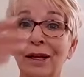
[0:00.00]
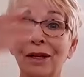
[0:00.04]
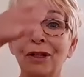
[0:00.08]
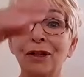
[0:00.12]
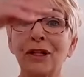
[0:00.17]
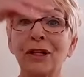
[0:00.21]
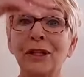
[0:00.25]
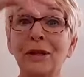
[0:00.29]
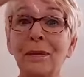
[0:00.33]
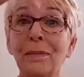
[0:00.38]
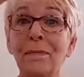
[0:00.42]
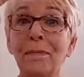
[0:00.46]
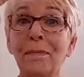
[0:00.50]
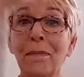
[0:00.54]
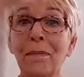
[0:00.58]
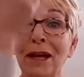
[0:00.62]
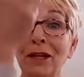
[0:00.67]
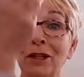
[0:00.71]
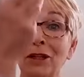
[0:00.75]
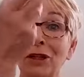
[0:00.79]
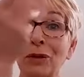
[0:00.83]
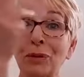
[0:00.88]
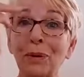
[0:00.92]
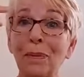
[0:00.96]
to the
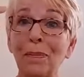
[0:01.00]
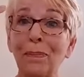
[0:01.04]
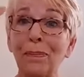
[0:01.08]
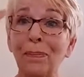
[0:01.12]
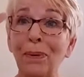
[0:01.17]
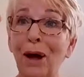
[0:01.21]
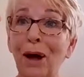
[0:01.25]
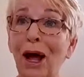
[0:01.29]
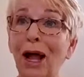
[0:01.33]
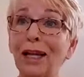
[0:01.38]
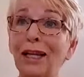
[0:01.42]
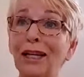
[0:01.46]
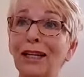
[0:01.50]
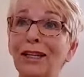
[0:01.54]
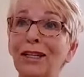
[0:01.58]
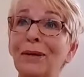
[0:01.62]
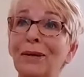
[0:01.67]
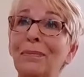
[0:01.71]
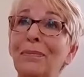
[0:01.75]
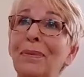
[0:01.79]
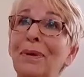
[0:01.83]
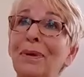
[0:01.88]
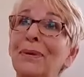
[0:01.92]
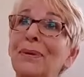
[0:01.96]

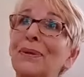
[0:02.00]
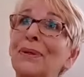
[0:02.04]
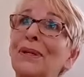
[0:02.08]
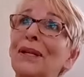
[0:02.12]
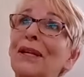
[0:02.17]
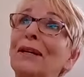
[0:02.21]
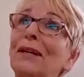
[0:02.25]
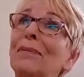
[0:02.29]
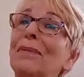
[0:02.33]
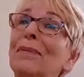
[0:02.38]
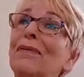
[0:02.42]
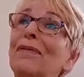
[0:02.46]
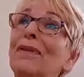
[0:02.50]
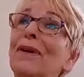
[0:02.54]
Metropolitan Museum of